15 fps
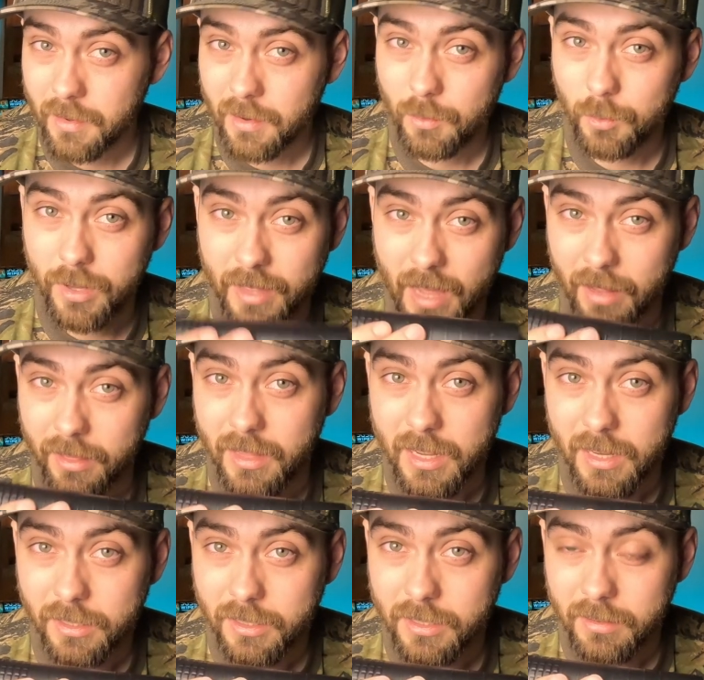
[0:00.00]
without
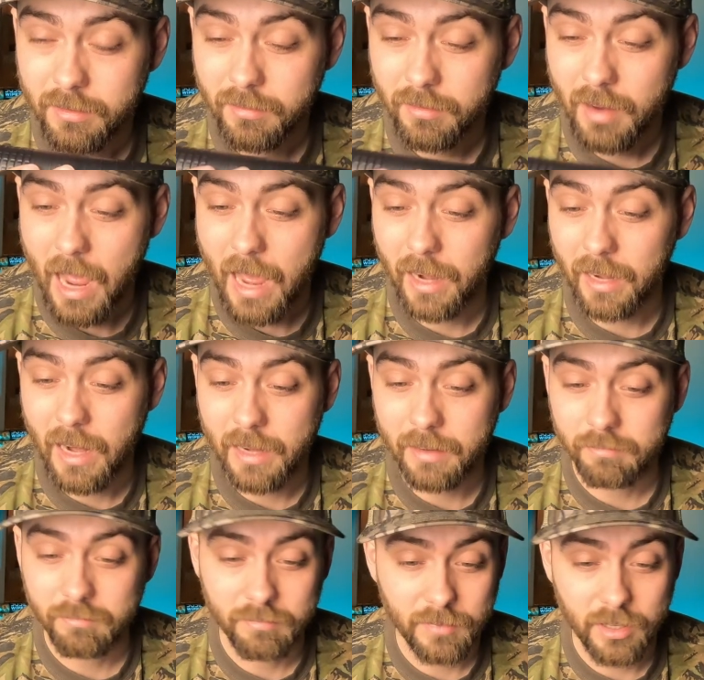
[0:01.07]
this.
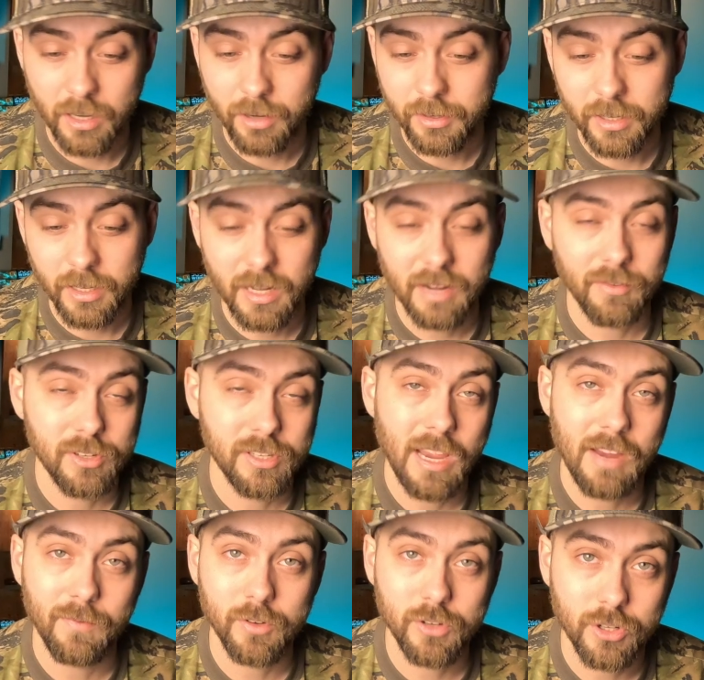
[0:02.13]
You can never say
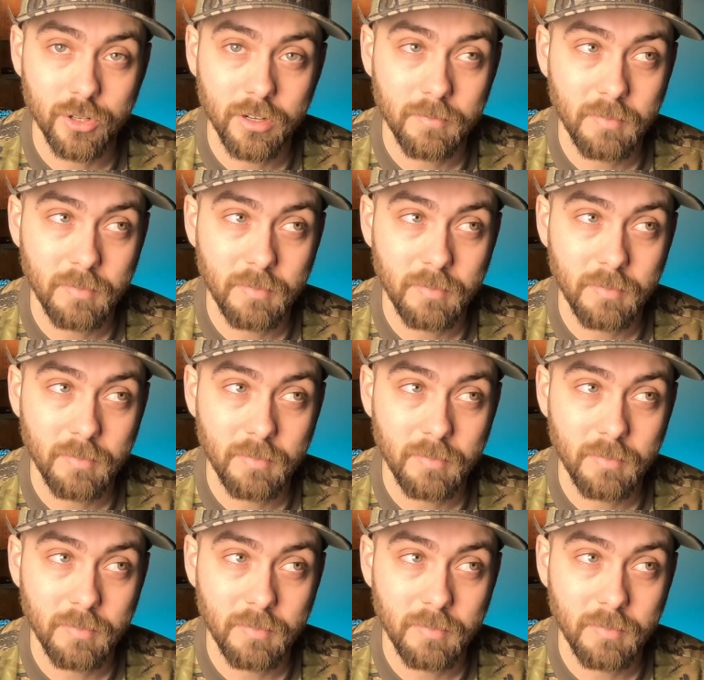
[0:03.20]
for sure,